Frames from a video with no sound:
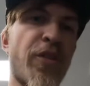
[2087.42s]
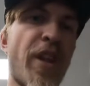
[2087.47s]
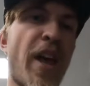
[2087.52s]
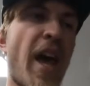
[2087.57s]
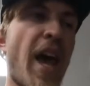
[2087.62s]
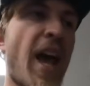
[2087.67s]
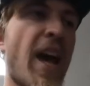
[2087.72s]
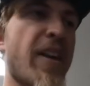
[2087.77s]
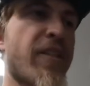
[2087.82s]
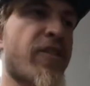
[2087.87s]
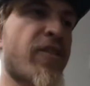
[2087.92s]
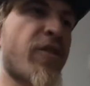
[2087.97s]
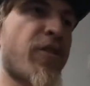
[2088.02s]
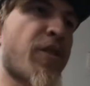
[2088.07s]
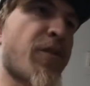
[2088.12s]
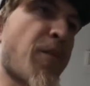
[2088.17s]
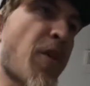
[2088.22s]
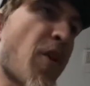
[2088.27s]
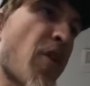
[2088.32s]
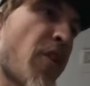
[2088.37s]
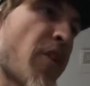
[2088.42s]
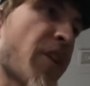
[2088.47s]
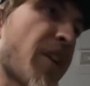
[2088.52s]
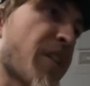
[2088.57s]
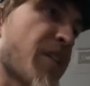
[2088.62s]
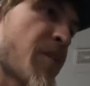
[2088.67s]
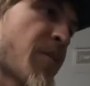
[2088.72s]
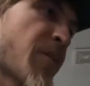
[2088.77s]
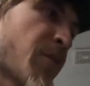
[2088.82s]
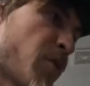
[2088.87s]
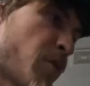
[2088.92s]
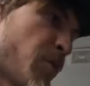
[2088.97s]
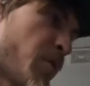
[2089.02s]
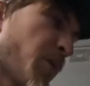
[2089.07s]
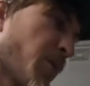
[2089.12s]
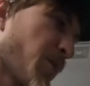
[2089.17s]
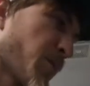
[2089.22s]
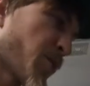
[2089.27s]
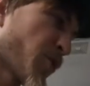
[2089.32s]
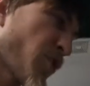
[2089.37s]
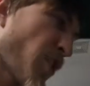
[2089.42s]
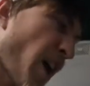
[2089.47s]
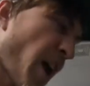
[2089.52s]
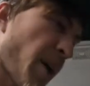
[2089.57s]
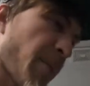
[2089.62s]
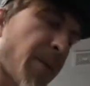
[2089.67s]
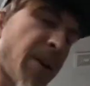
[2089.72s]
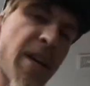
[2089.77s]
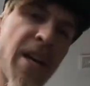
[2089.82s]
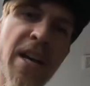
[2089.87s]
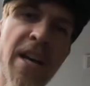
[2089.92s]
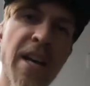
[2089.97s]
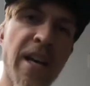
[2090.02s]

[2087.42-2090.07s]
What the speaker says: that, so tomorrow I'll get some aluminum strap.